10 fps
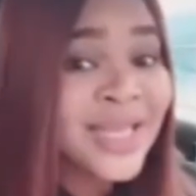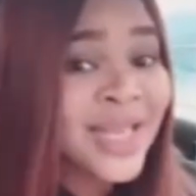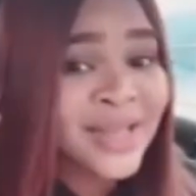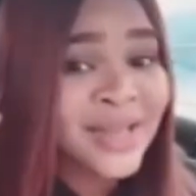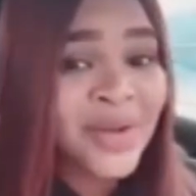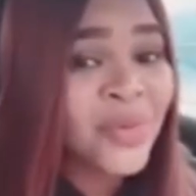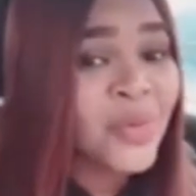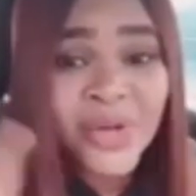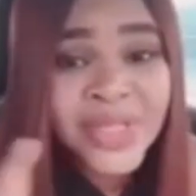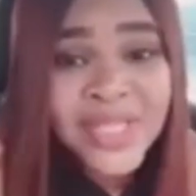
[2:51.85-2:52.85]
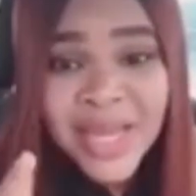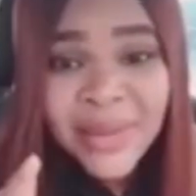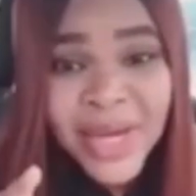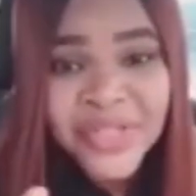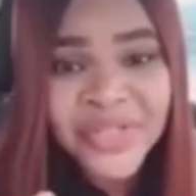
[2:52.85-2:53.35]
year will not hear
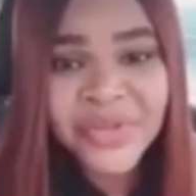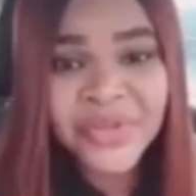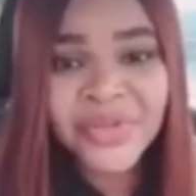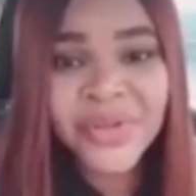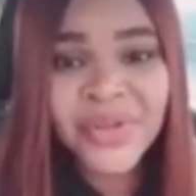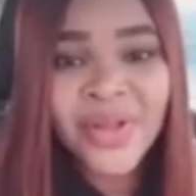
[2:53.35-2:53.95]
bad news.